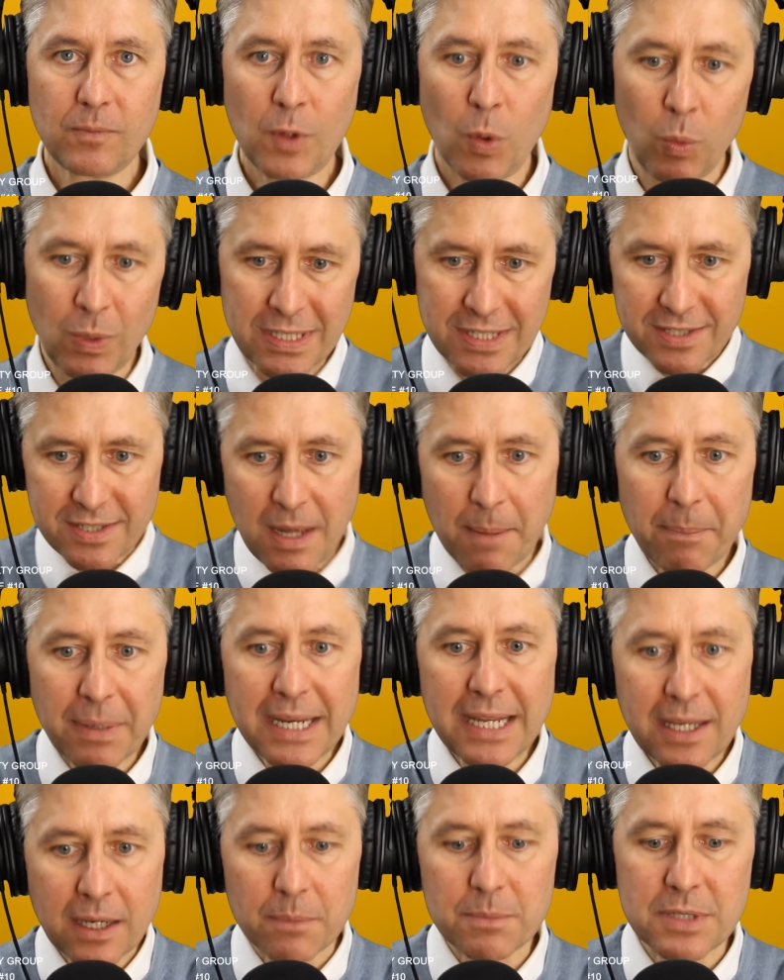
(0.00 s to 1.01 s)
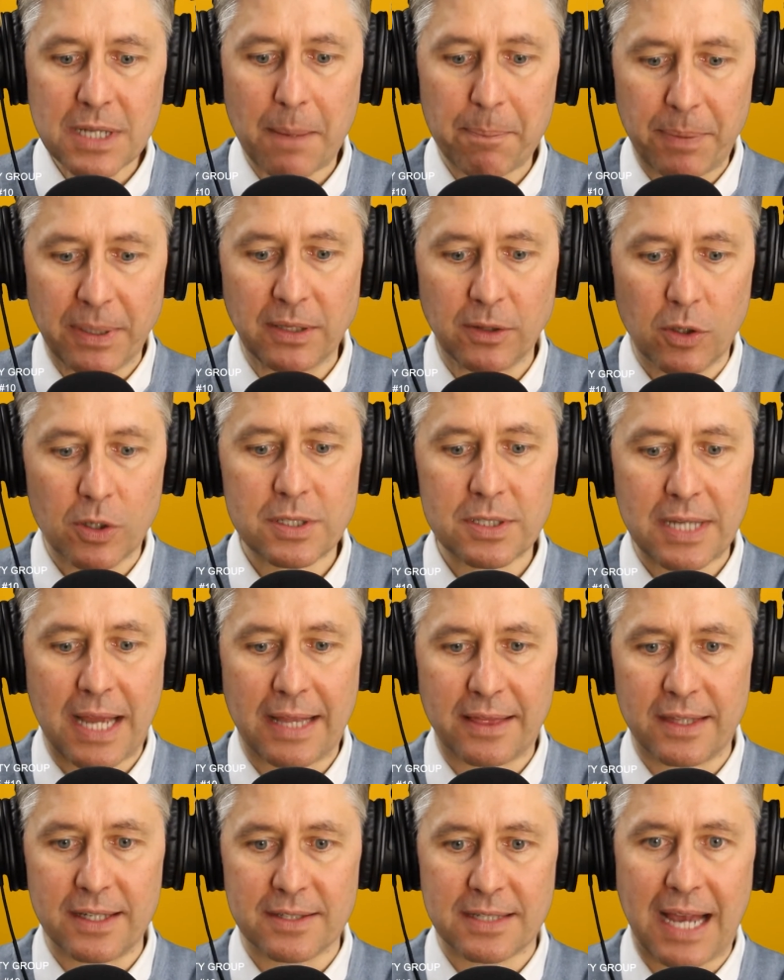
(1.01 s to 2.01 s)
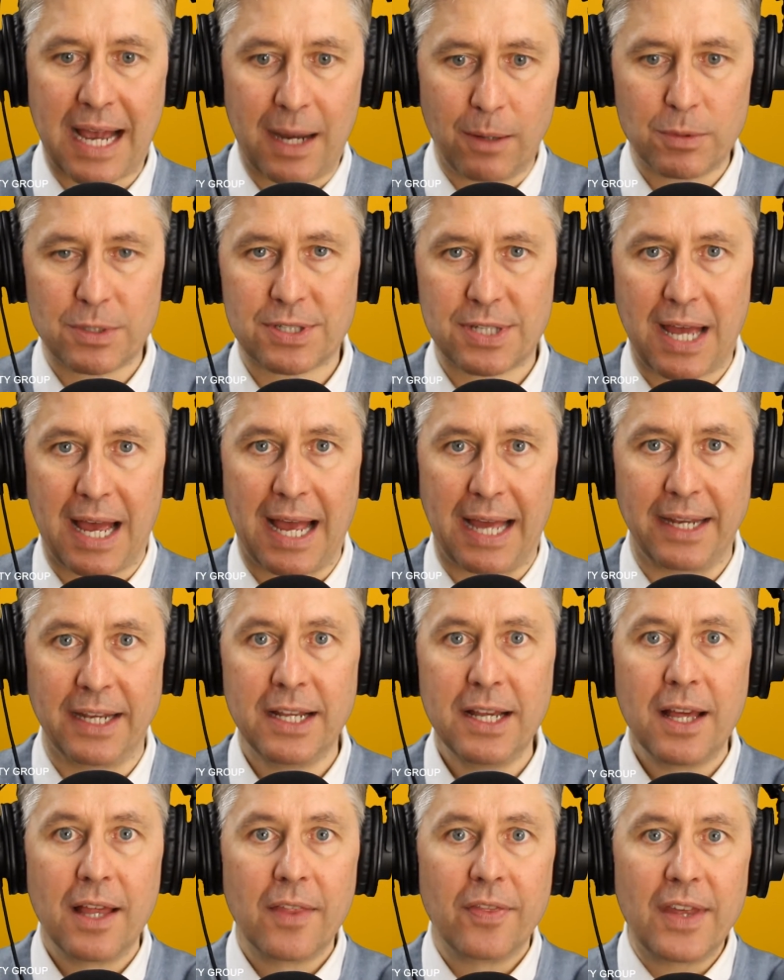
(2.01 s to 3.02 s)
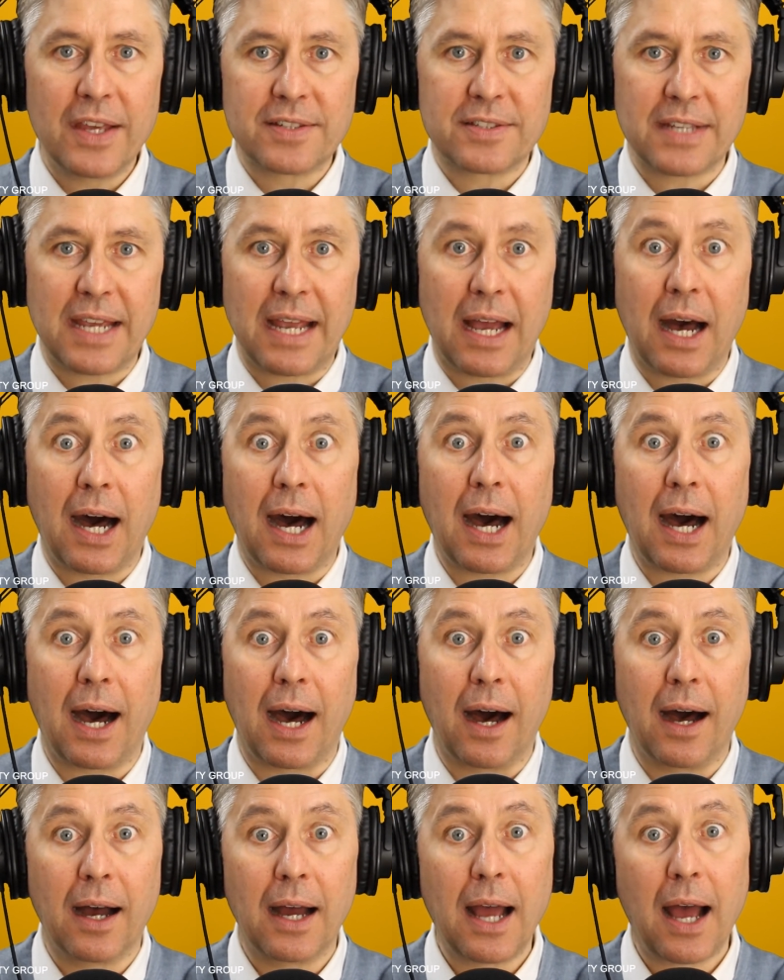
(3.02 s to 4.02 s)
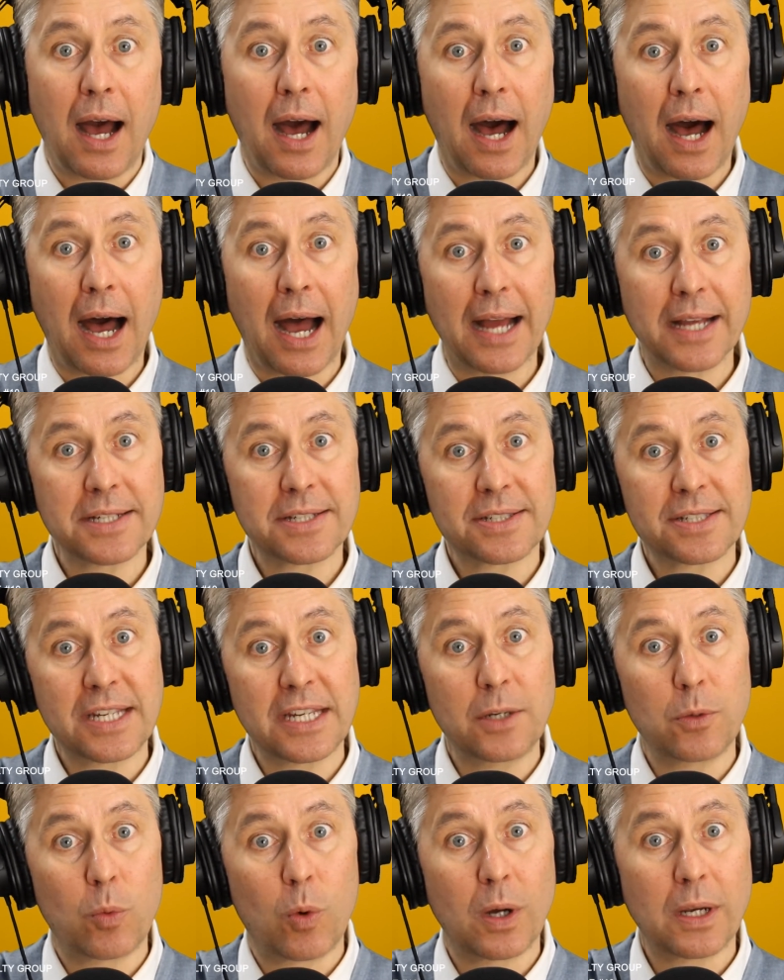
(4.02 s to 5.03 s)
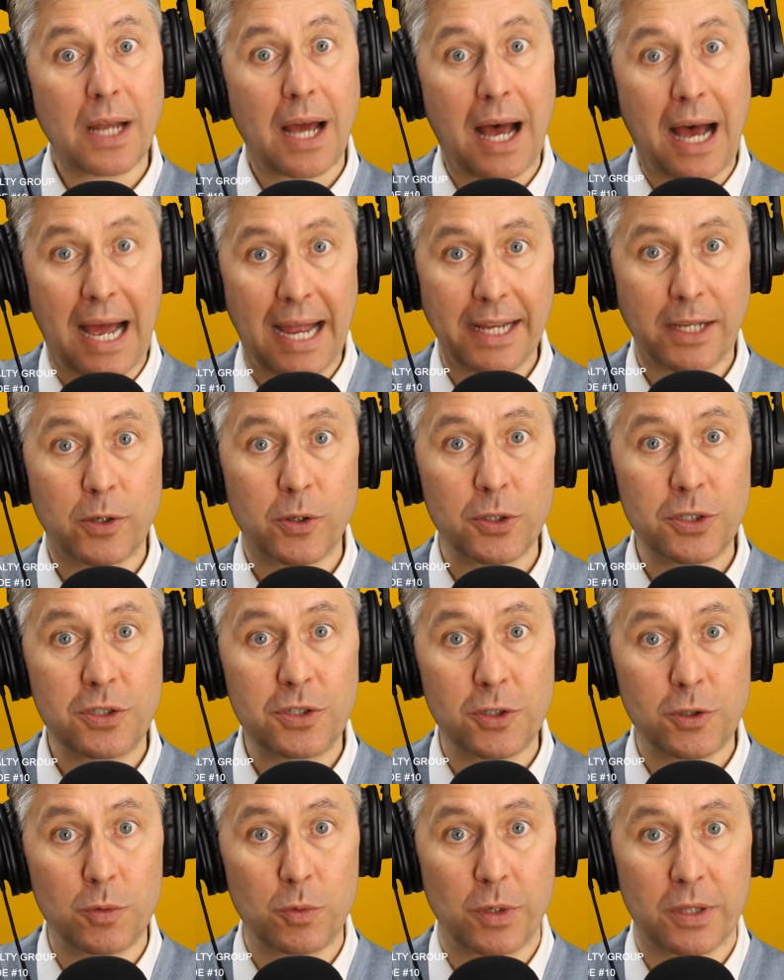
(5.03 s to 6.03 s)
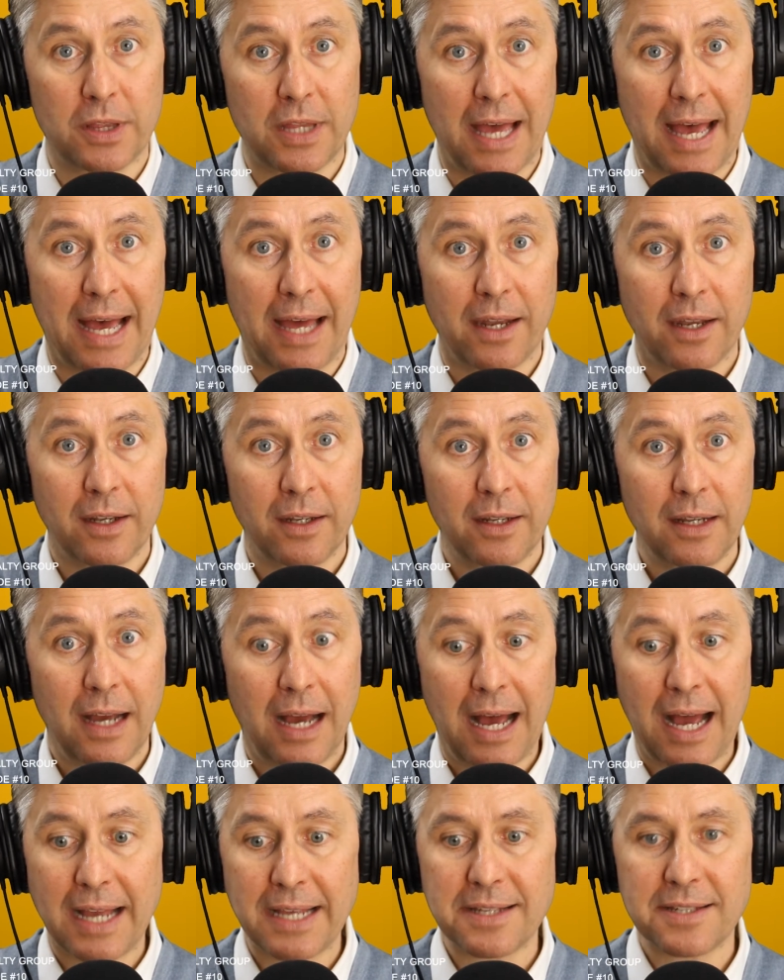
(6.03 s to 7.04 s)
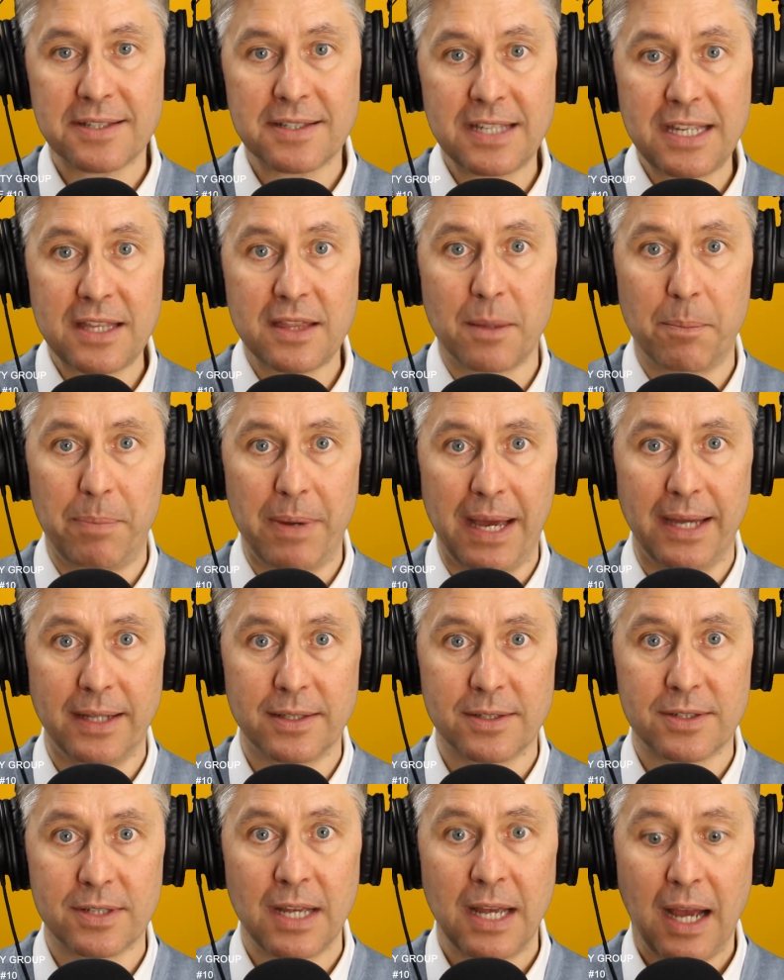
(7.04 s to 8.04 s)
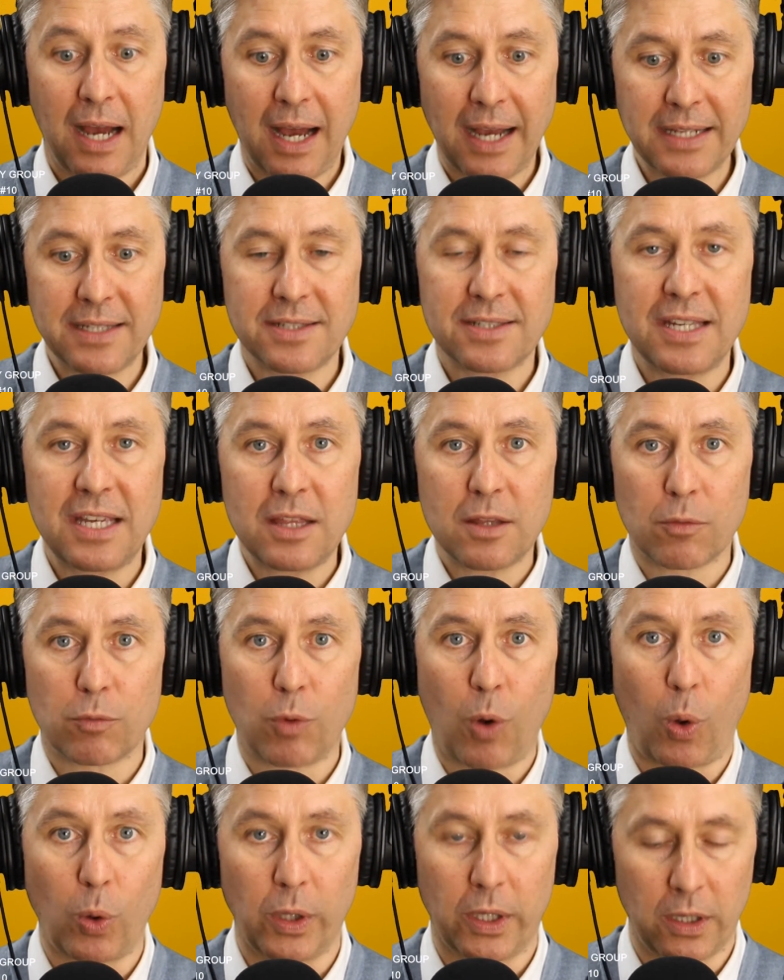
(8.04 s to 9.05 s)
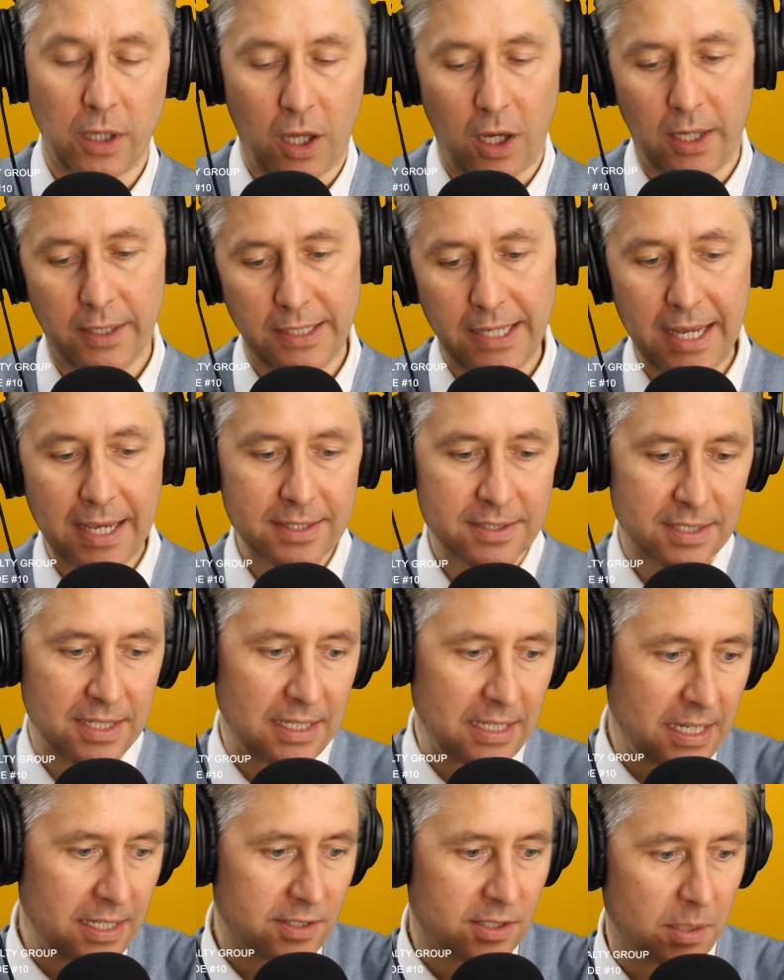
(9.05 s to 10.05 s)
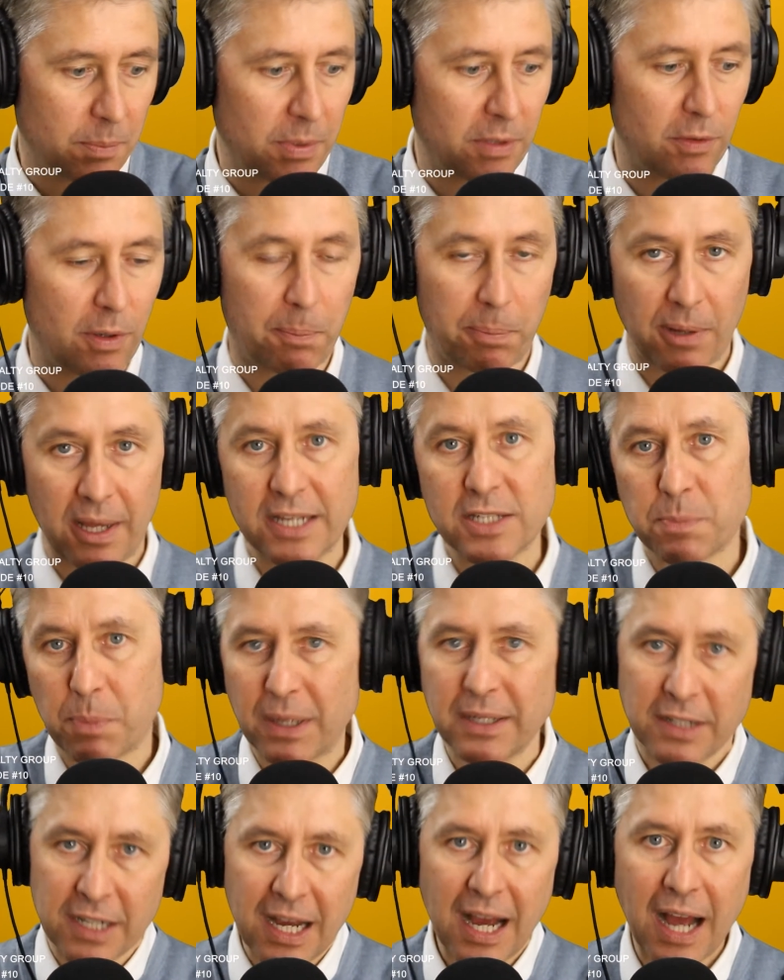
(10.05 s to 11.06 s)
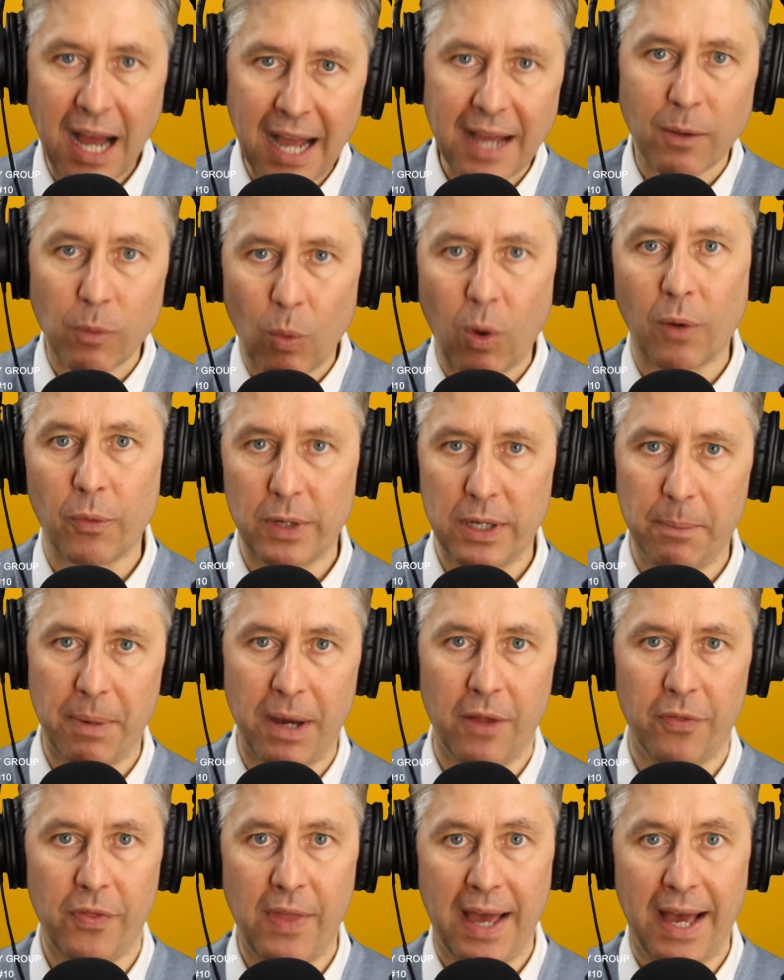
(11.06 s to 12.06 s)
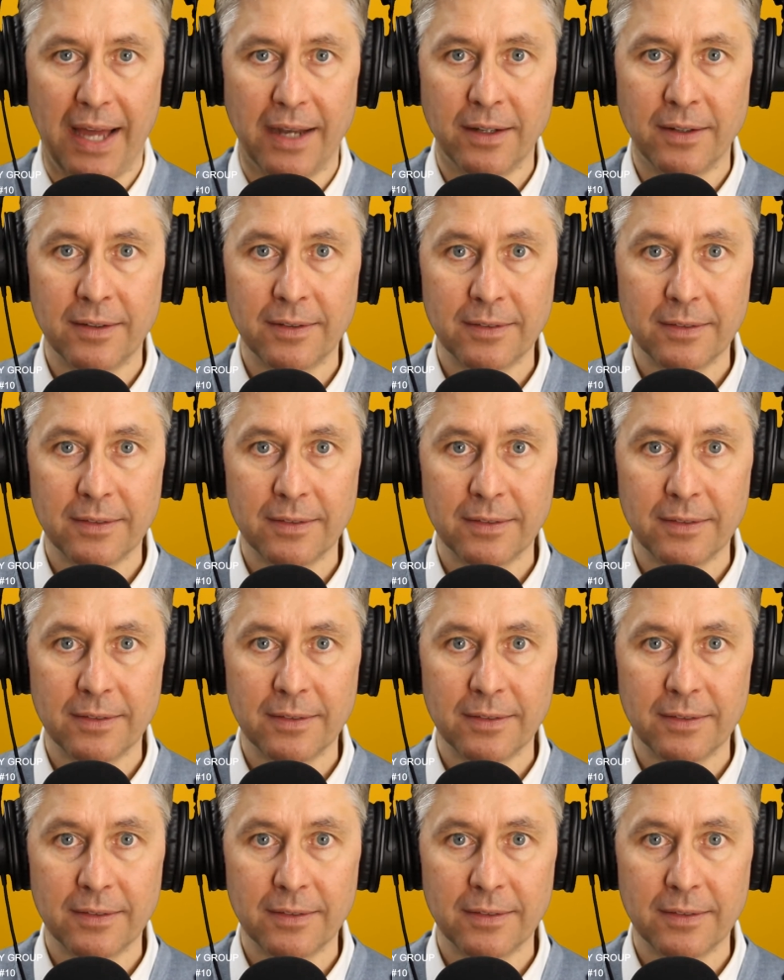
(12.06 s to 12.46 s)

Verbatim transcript: When somebody comes up and looks at this outside, they say, ah, I see what I could do with that. I see the beds. I see the rolling lawn. Yes, it needs to be replaced, but I'll worry about that.